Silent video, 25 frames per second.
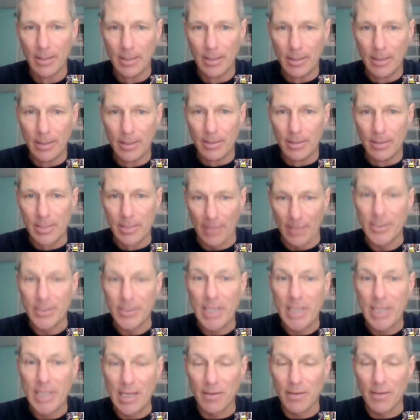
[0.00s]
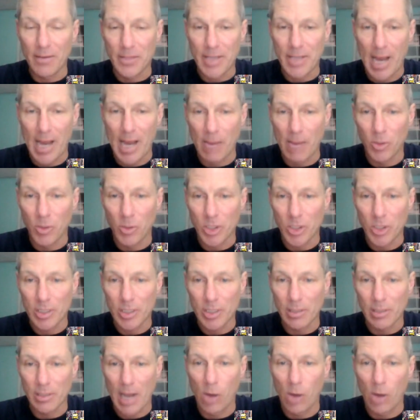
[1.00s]
17 at the time, which is
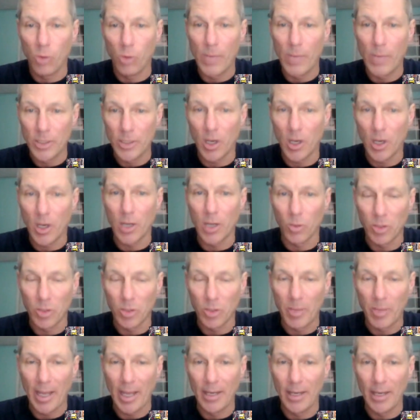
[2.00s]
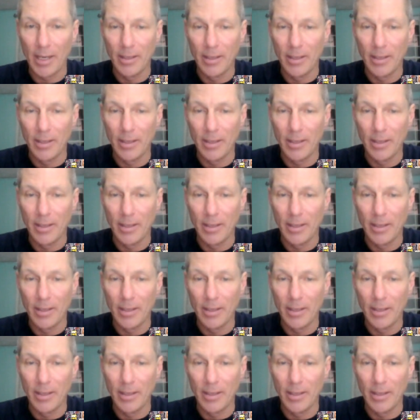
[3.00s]
how old my daughter would have been.